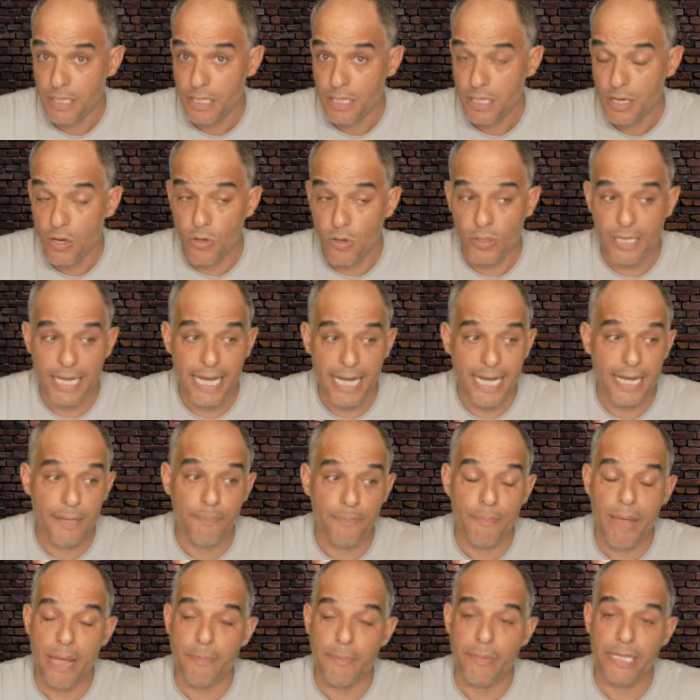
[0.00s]
Okay,
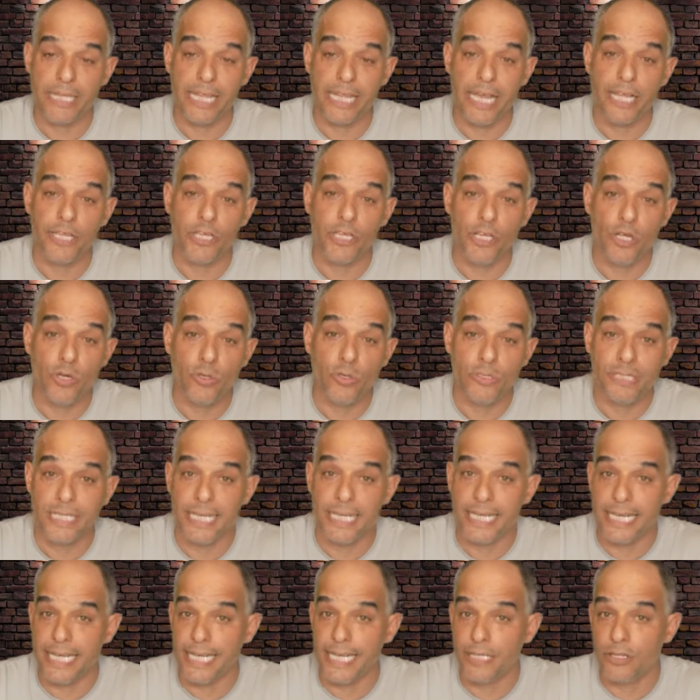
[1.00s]
maybe they used
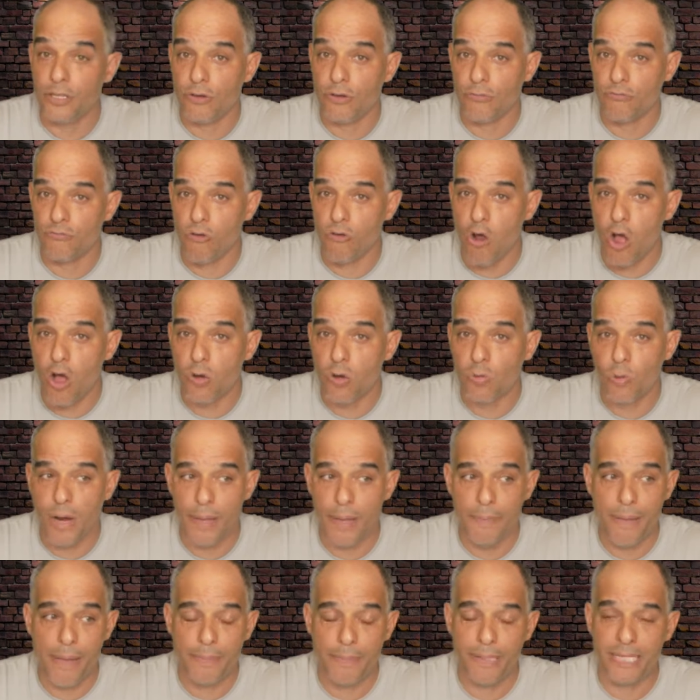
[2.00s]
it in the wrong way.
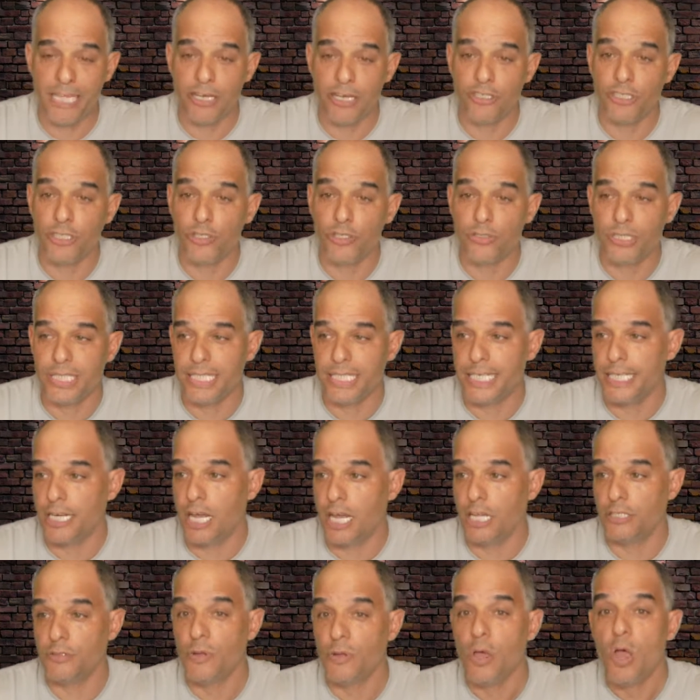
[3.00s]
Maybe they're using it
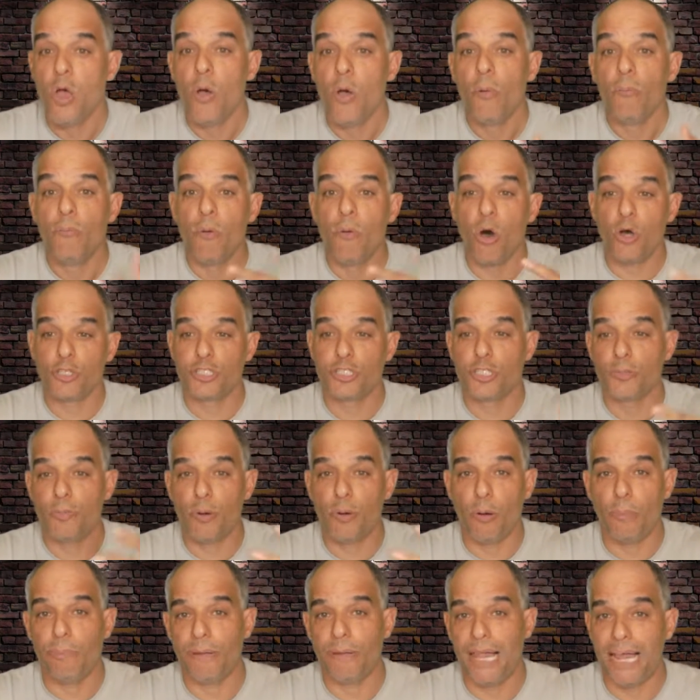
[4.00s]
on
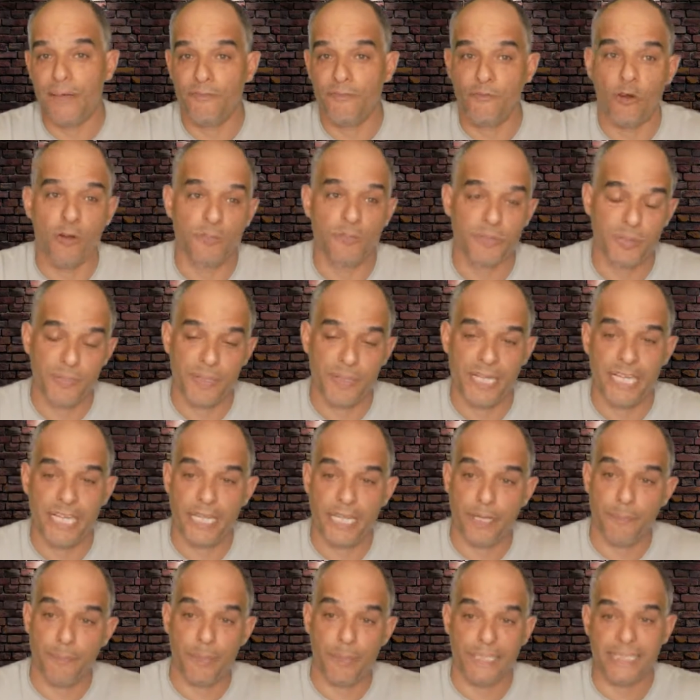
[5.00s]
multiple platforms,
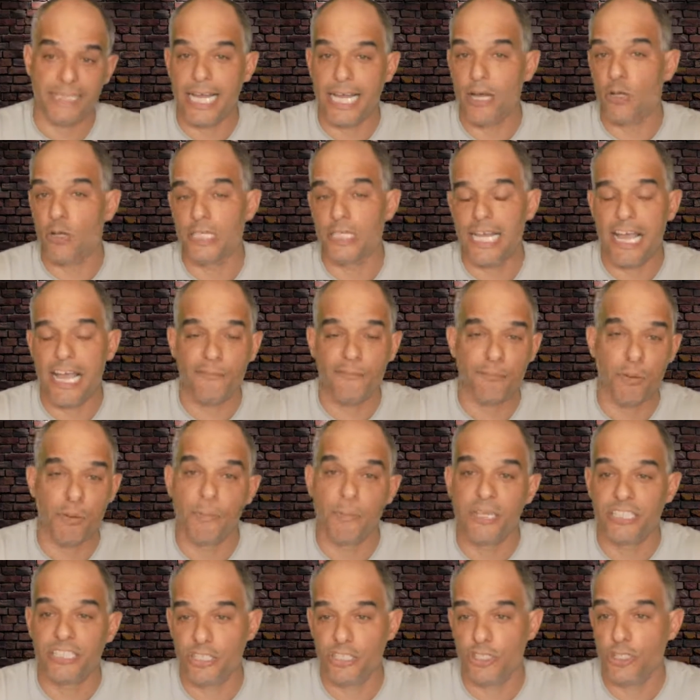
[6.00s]
but they only have
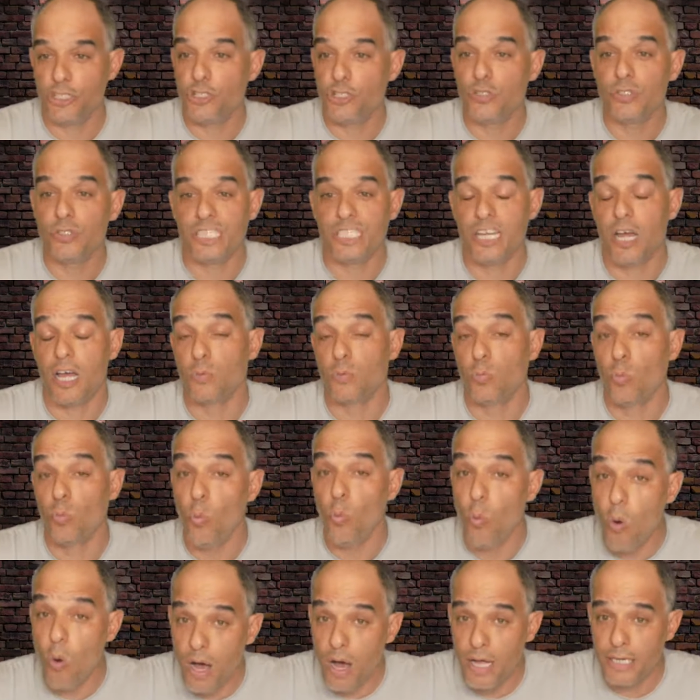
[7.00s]
permission to use it on
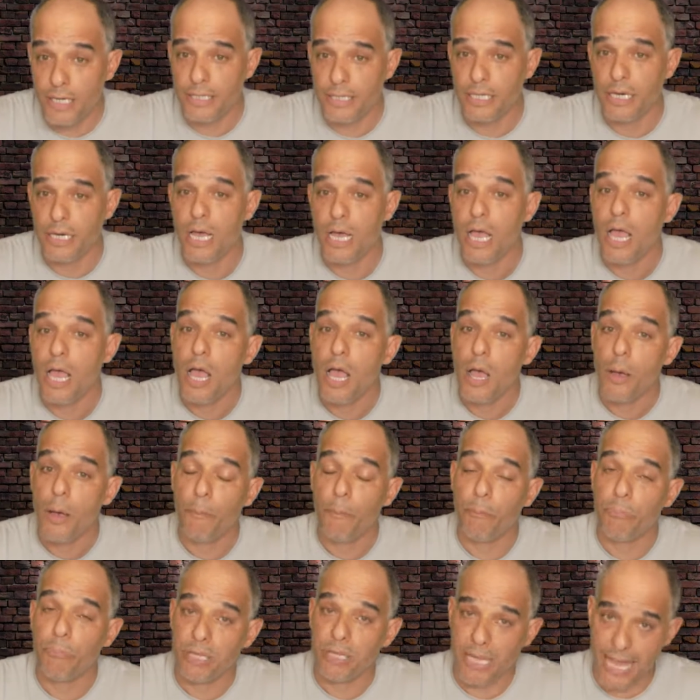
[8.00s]
one
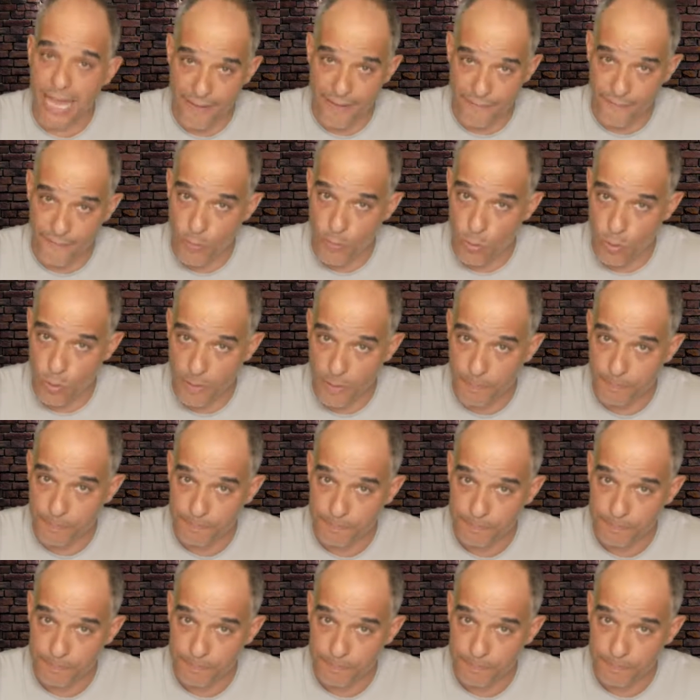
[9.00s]
platform.